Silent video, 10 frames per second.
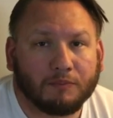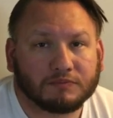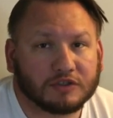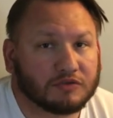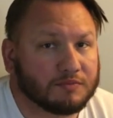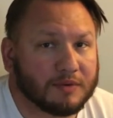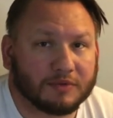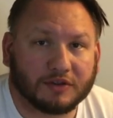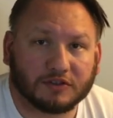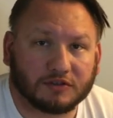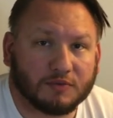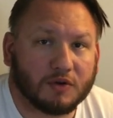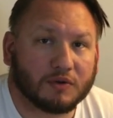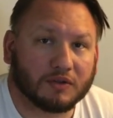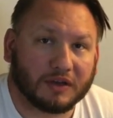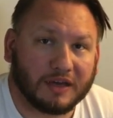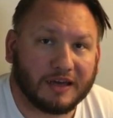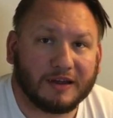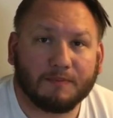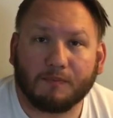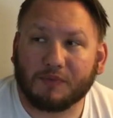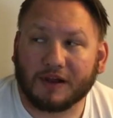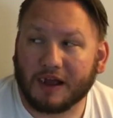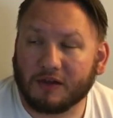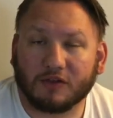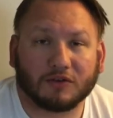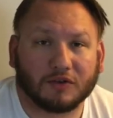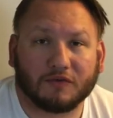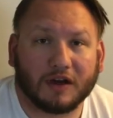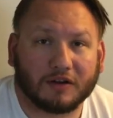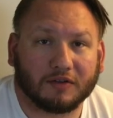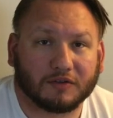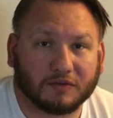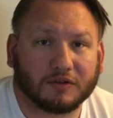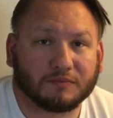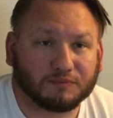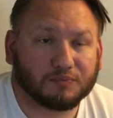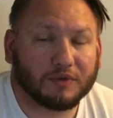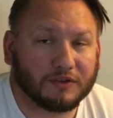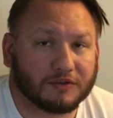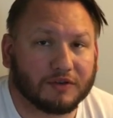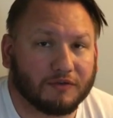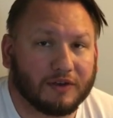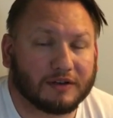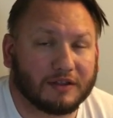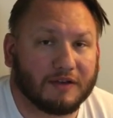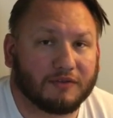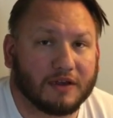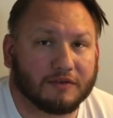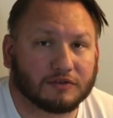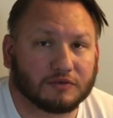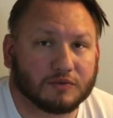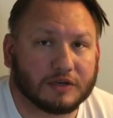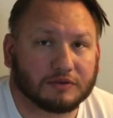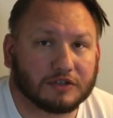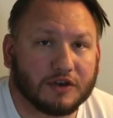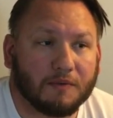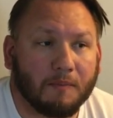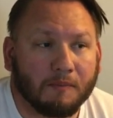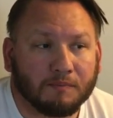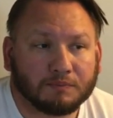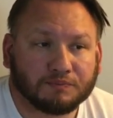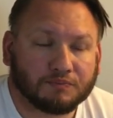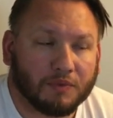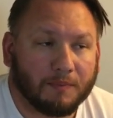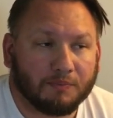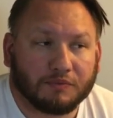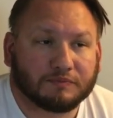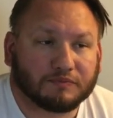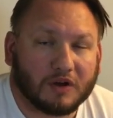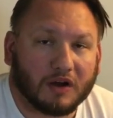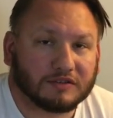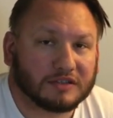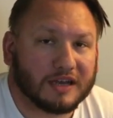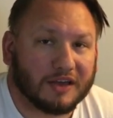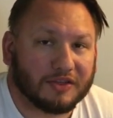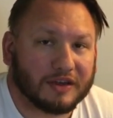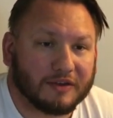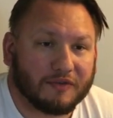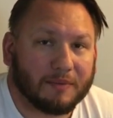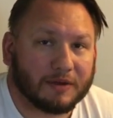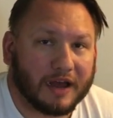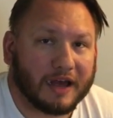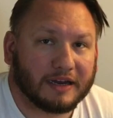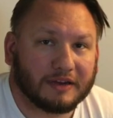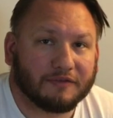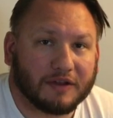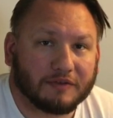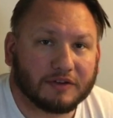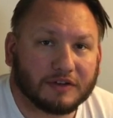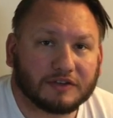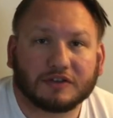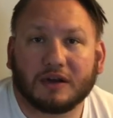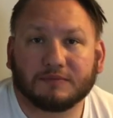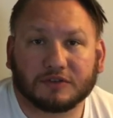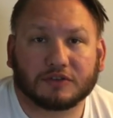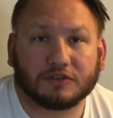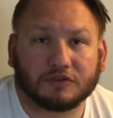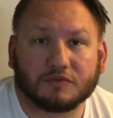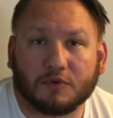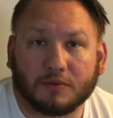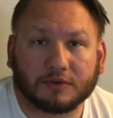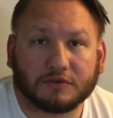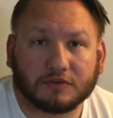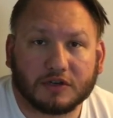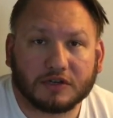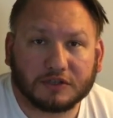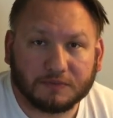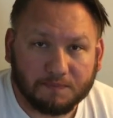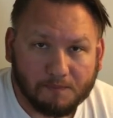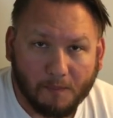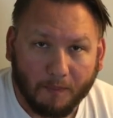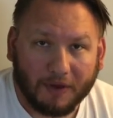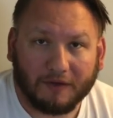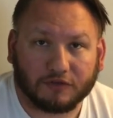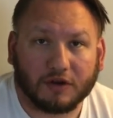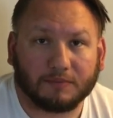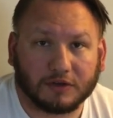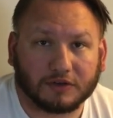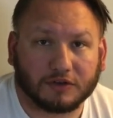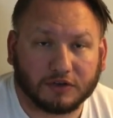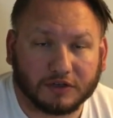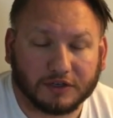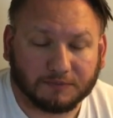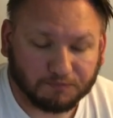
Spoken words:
Just remember that the smoke and the heat and how long you've got it on the grill is going to affect that flavor as well. So honestly, I think if I'm going to add any flavor to this, I'm just going to use a barbecue sauce after I'm done cooking it.